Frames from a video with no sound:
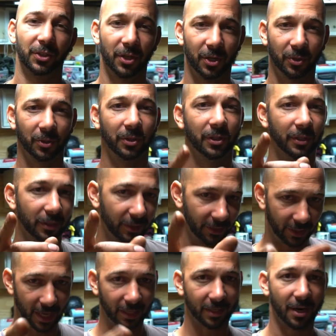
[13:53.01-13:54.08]
So
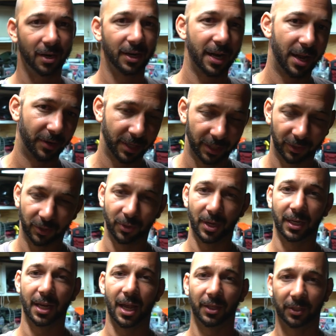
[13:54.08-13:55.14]
that car now needs a new
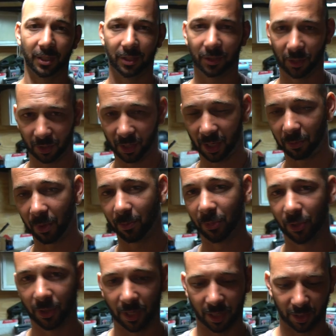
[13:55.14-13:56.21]
head gasket, just like my
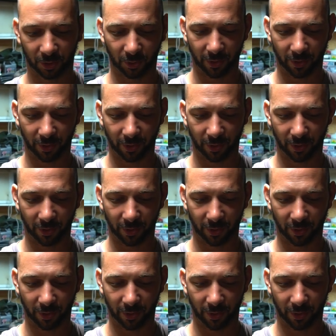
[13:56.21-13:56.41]
blue car.